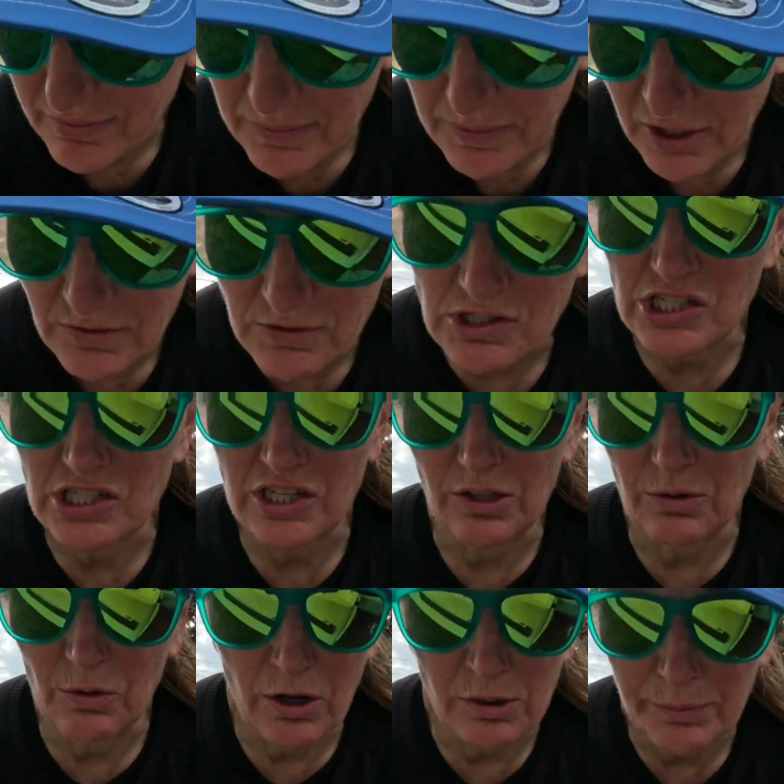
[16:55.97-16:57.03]
maybe I was just at
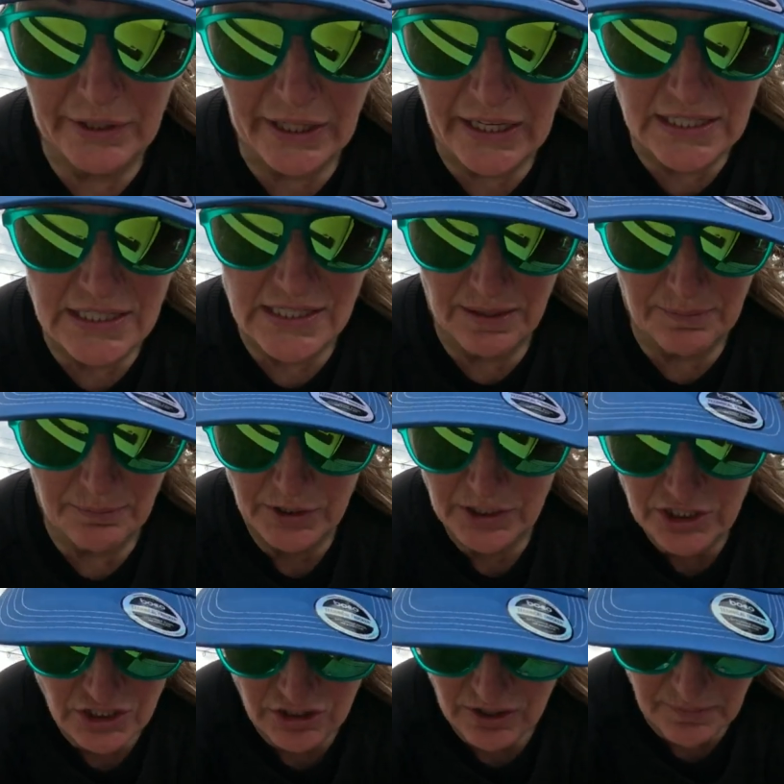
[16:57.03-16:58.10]
the wrong place. I'm pretty
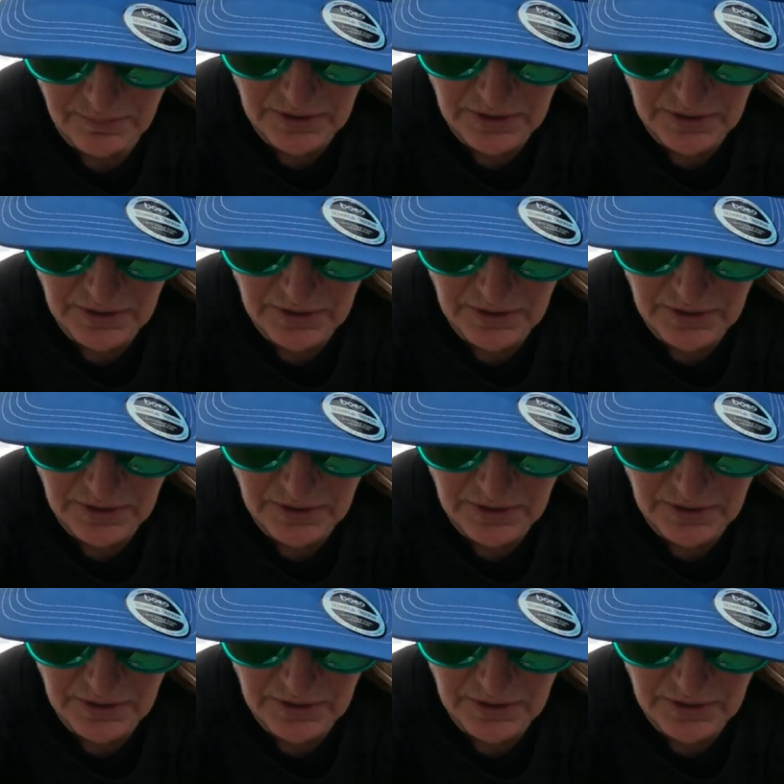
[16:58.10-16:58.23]
sure they